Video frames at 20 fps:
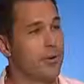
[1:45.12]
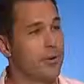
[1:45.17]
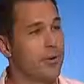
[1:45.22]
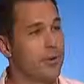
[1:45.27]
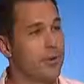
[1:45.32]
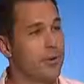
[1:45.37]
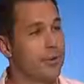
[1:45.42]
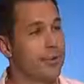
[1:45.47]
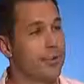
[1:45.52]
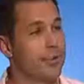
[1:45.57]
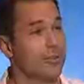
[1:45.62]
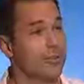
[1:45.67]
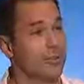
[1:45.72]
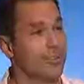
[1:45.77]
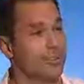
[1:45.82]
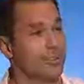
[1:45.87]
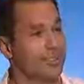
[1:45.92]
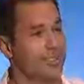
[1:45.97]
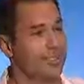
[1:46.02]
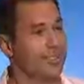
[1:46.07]
remember a little
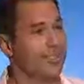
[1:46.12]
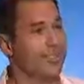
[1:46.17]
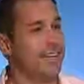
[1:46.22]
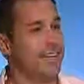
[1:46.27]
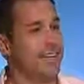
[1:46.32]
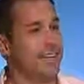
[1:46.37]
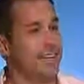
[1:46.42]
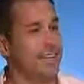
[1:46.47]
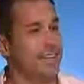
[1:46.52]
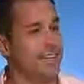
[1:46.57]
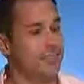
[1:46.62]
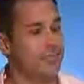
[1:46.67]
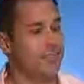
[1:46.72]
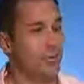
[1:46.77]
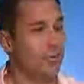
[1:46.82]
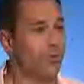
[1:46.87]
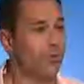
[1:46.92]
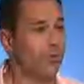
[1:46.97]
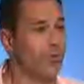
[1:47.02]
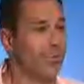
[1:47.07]
bit
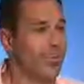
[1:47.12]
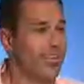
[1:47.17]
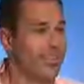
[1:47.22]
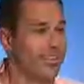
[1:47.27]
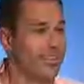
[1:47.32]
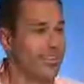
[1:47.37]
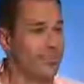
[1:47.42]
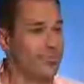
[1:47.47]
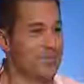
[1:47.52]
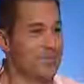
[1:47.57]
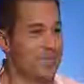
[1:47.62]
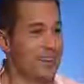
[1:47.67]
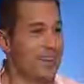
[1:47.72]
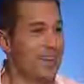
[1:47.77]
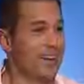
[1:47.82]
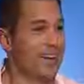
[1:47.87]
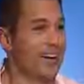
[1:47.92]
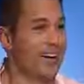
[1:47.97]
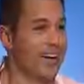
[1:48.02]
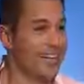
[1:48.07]
more than we do,
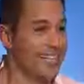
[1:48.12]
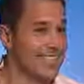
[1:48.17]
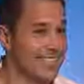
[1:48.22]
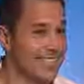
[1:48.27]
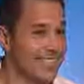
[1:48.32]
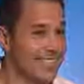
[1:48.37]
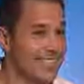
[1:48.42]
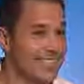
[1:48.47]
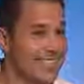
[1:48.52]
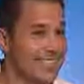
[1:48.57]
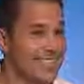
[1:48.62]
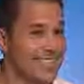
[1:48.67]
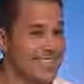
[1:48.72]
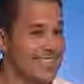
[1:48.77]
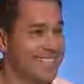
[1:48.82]
certainly I do.